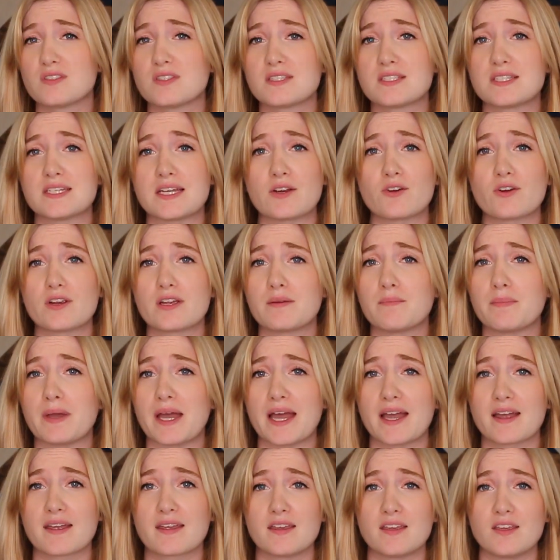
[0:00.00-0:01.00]
staring
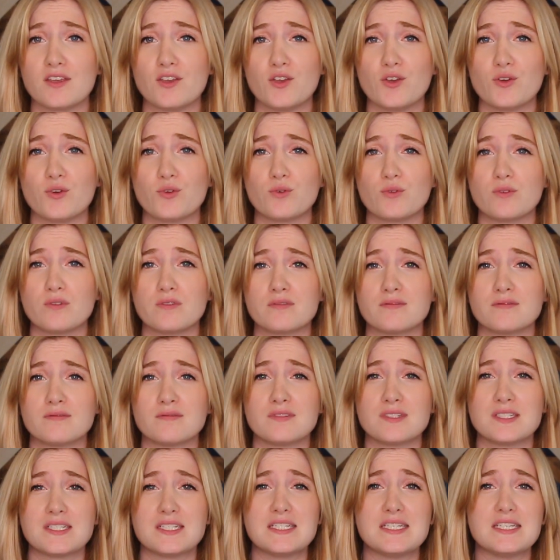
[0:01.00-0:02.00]
back at you
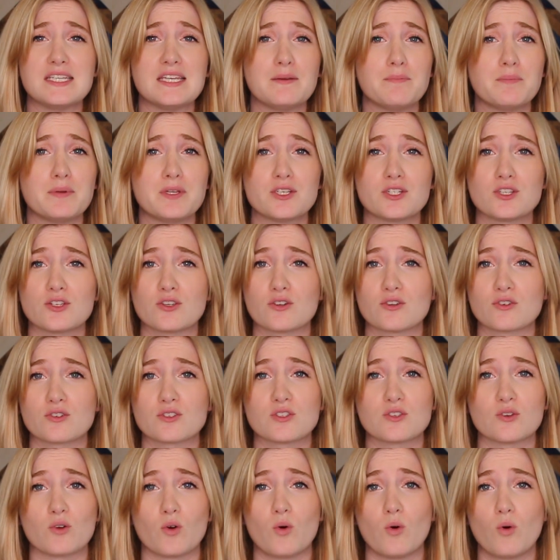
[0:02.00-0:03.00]
deep into your
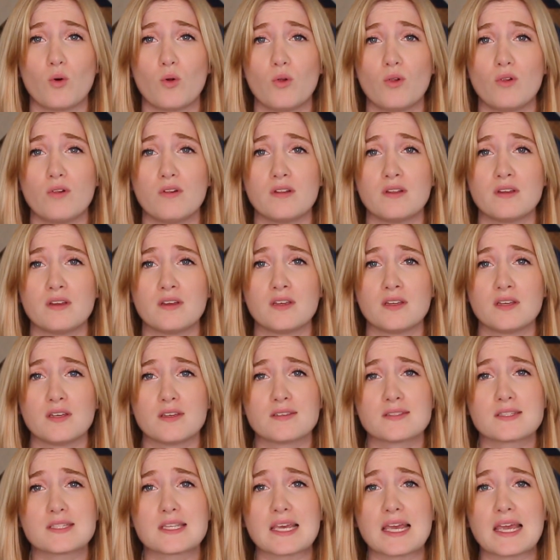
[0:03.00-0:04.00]
soul,
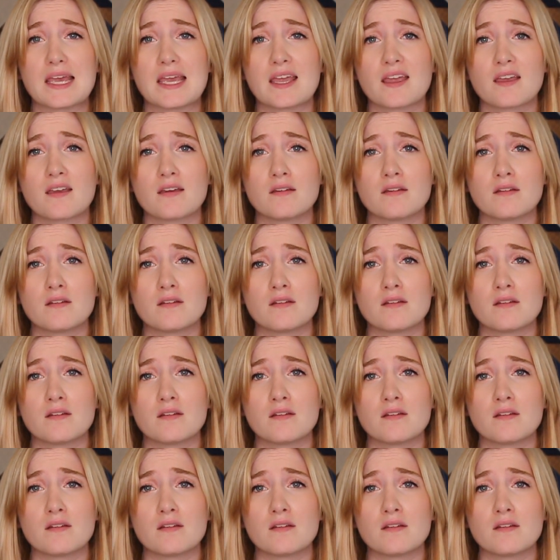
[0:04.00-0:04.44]
saying,